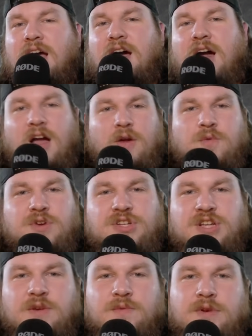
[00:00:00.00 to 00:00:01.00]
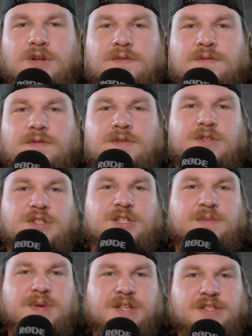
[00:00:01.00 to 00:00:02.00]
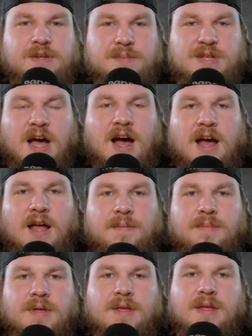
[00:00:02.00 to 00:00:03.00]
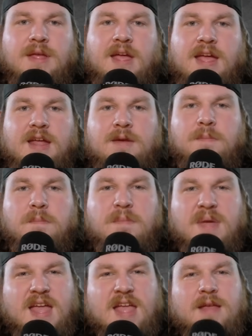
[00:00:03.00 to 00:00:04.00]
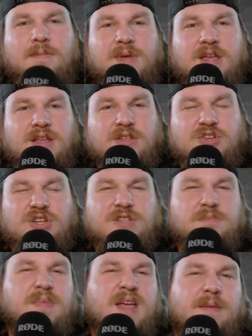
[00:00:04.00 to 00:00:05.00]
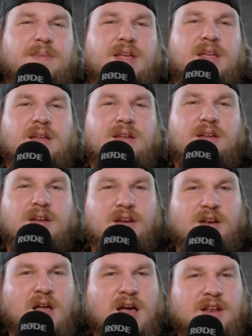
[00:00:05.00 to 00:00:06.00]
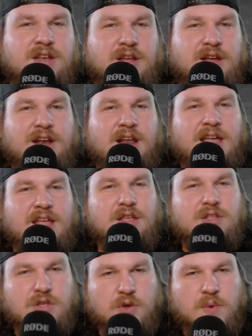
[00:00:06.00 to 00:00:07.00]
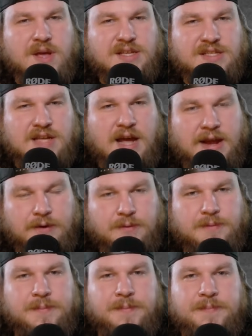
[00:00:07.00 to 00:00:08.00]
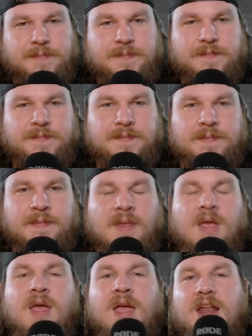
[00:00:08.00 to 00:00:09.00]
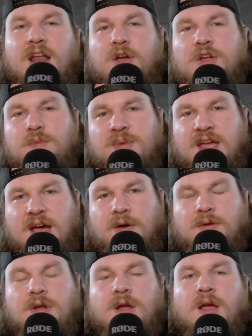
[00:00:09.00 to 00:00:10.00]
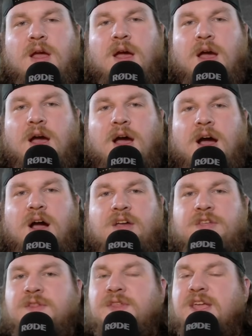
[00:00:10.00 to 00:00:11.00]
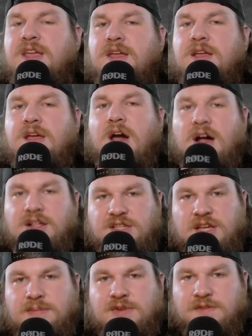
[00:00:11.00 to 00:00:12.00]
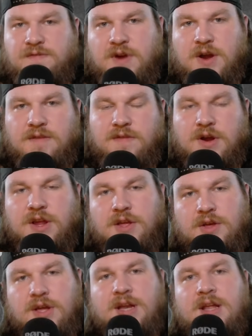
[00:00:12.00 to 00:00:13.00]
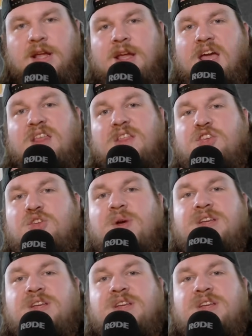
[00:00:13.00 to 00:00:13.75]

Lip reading: I wish they would have spent some time and maybe, just maybe, not done a US title. Now, hear me out. I think the concept is very, very good, and the US